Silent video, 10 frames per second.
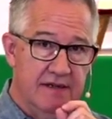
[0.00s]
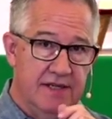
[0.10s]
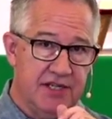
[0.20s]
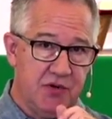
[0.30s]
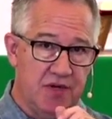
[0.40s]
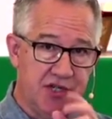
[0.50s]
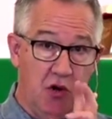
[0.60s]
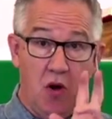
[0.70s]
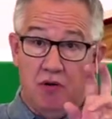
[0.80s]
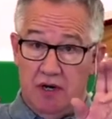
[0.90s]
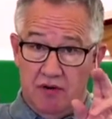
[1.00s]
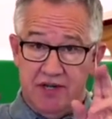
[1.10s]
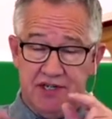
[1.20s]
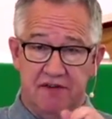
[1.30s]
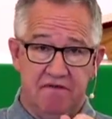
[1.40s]
This was, quote, a
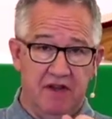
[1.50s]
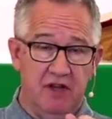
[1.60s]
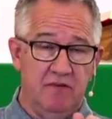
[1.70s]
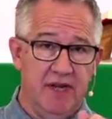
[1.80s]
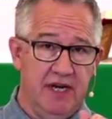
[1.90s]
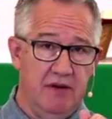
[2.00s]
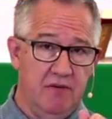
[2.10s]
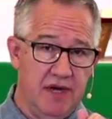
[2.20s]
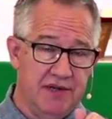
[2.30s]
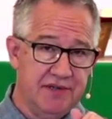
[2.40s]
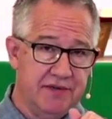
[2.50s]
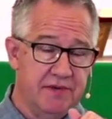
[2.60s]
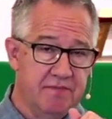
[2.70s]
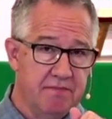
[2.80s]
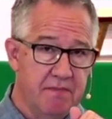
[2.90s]
Christian film, and it was,